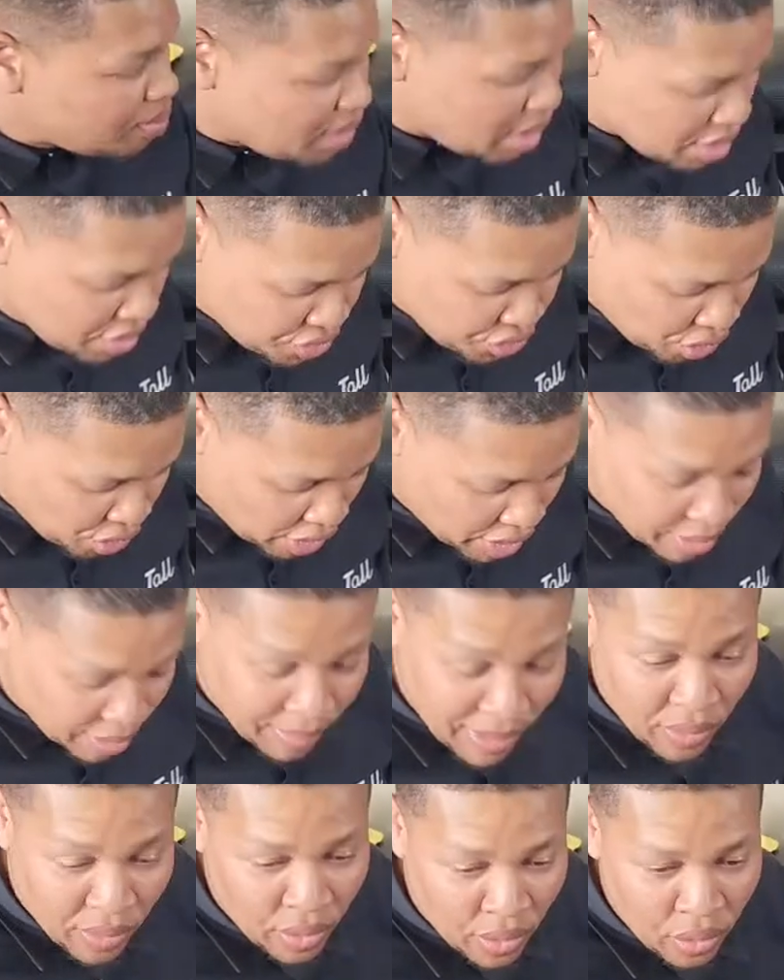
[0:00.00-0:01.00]
Sorry to be
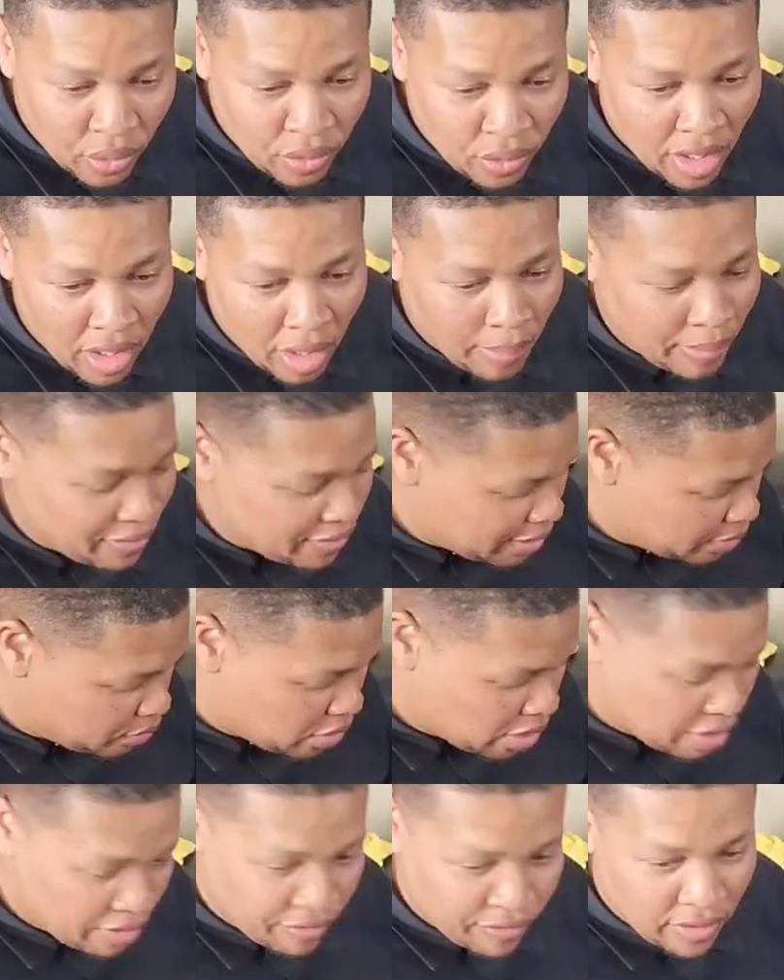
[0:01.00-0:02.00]
rude, gulping that
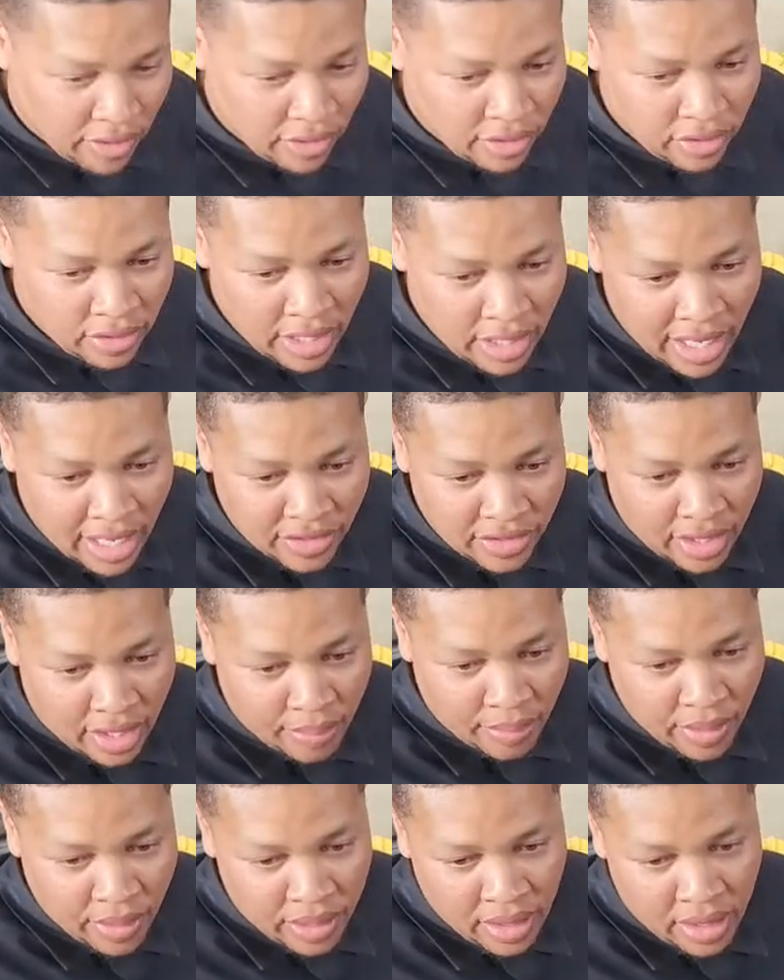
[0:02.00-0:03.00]
water in front of you guys there,
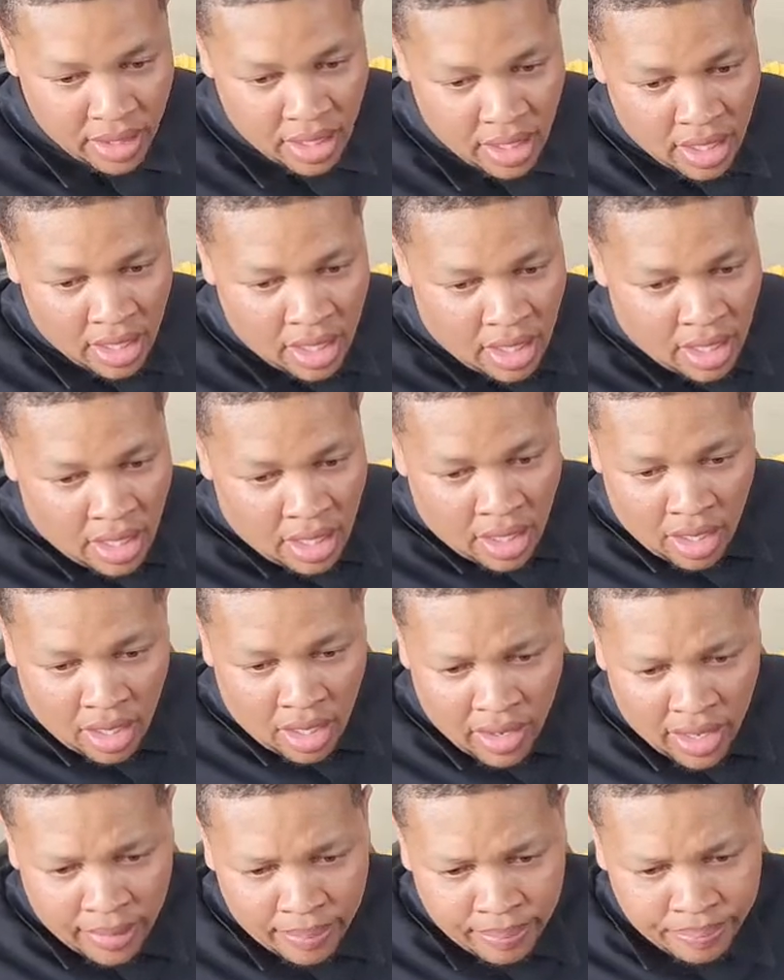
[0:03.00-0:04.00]
but all right.